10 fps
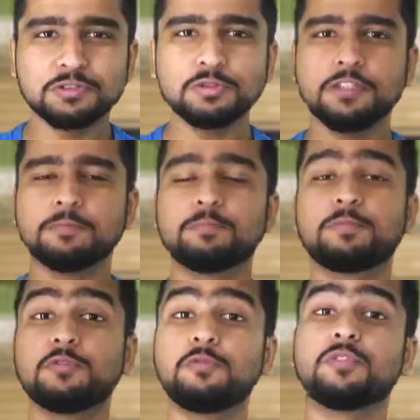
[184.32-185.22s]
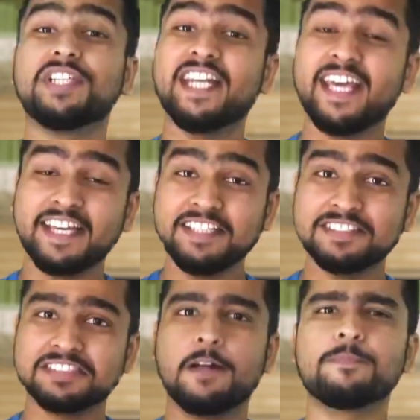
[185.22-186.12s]
improve
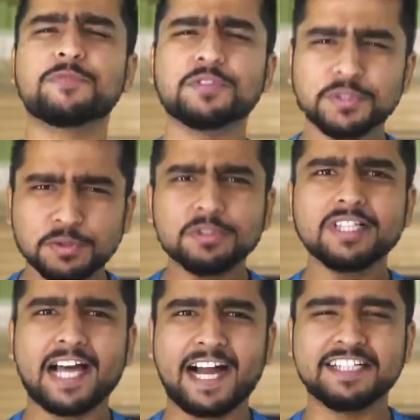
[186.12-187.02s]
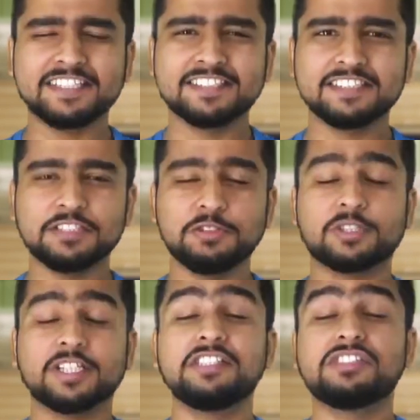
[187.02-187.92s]
next, so that you
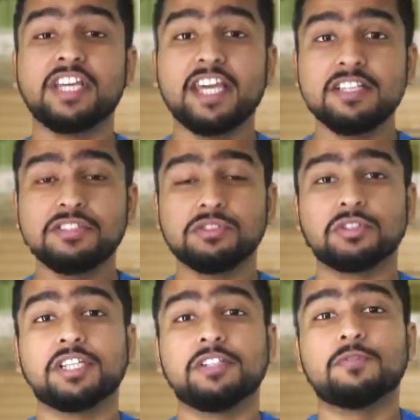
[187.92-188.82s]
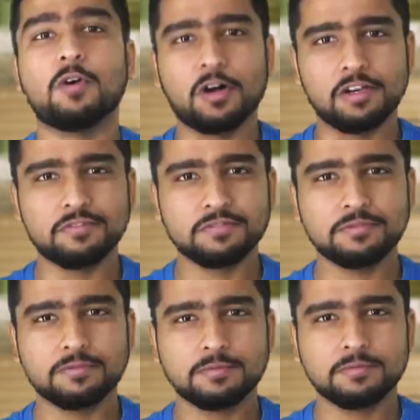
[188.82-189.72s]
can change, you can evolve.
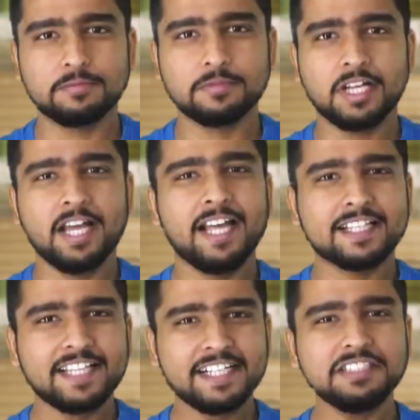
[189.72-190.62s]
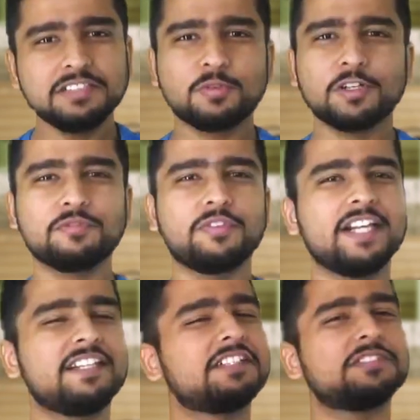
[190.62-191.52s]
That is what
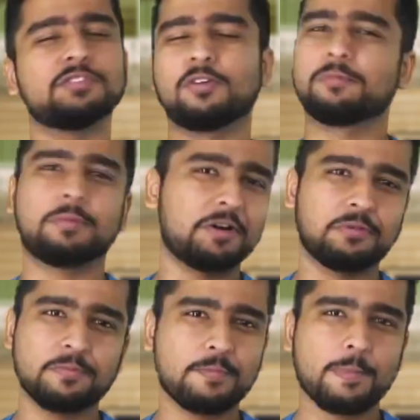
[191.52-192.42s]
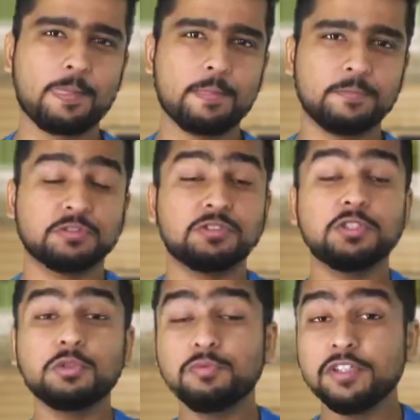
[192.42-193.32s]
failure is all about. So
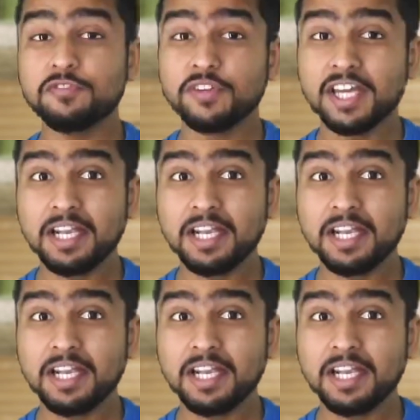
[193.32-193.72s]
should we fail?